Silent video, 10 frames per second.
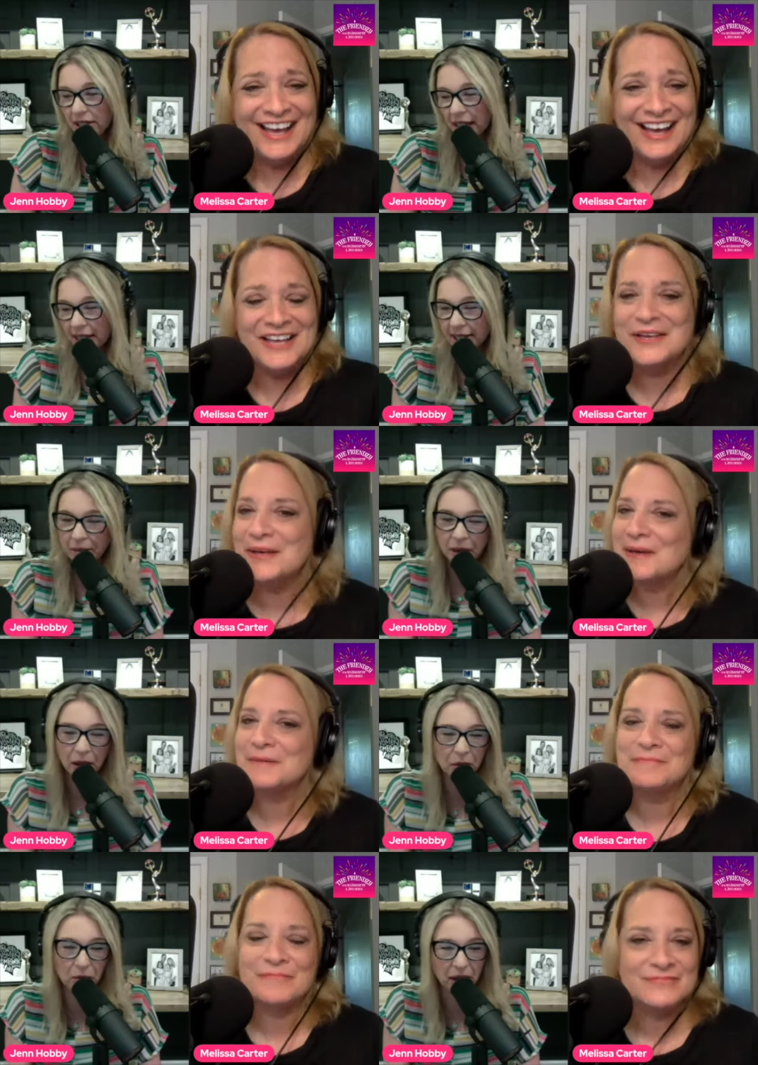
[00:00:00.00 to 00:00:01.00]
Speaker 1: got the same
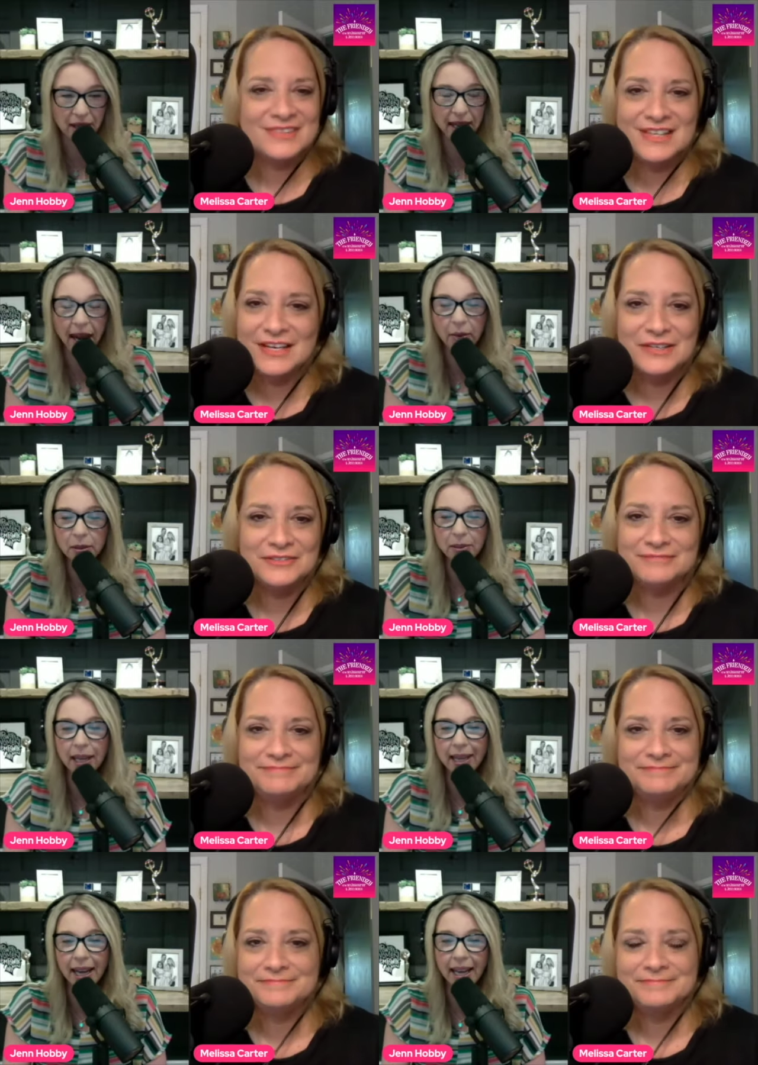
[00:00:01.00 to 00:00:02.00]
color branding, I would have been
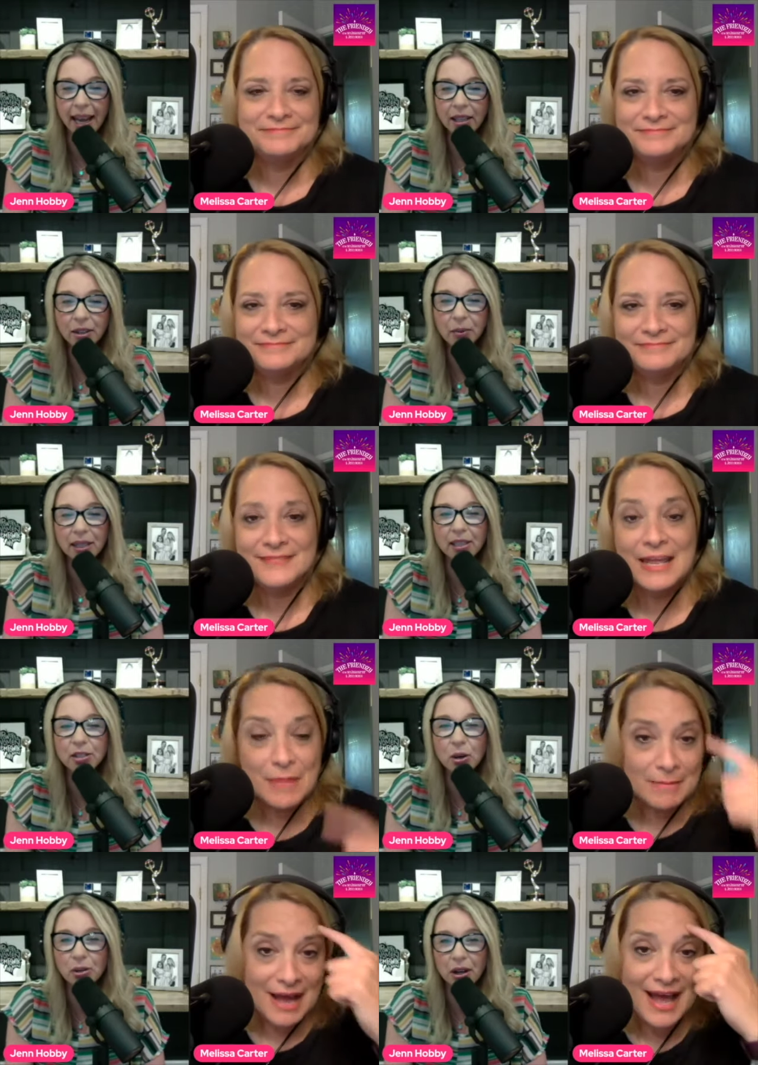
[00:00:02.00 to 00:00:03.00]
like, I hate you. We can
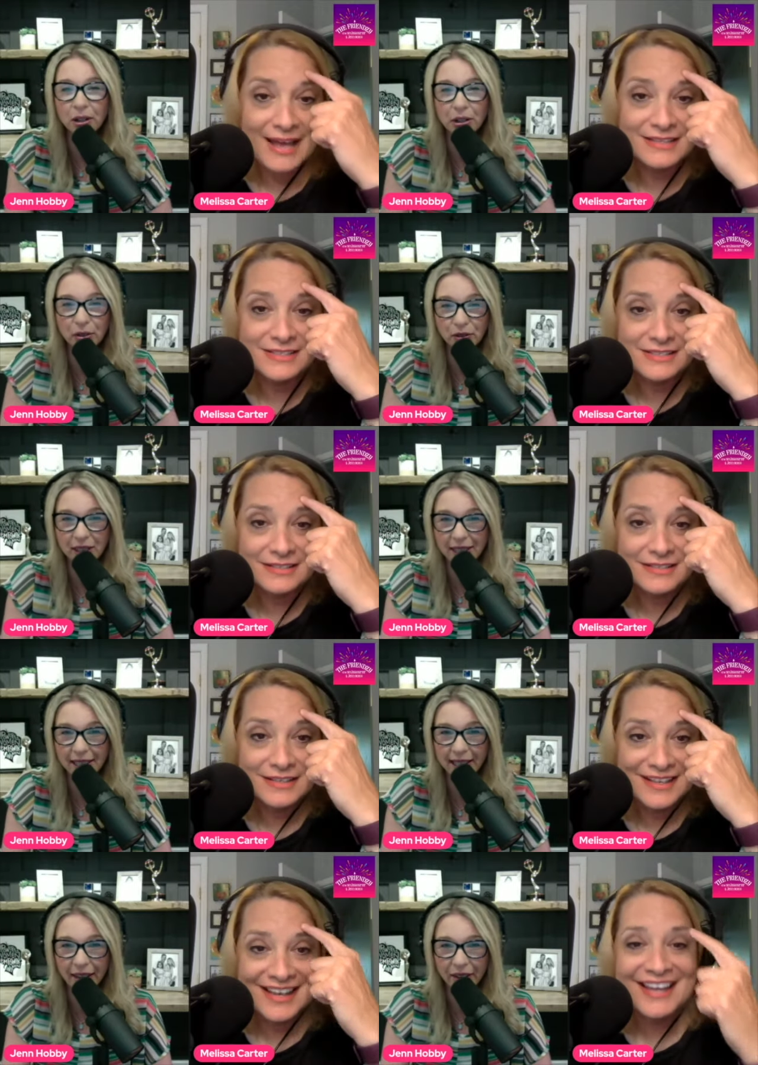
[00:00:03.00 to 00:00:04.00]
no longer do the frenzy
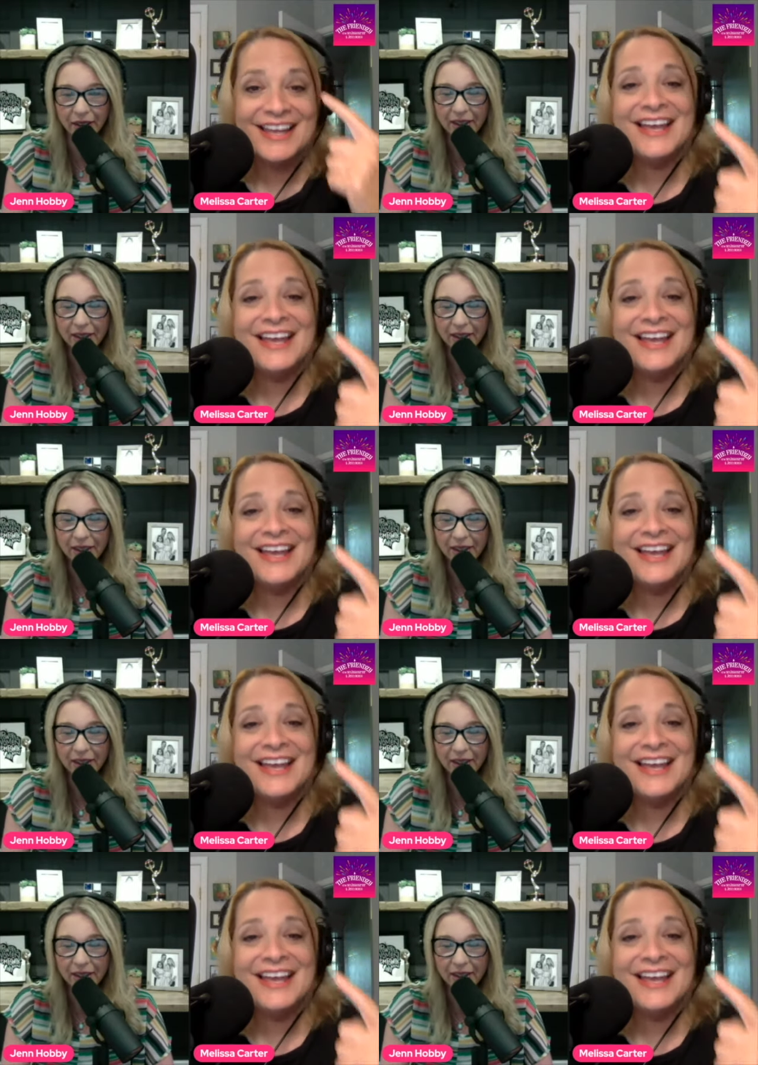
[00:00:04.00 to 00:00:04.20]
together.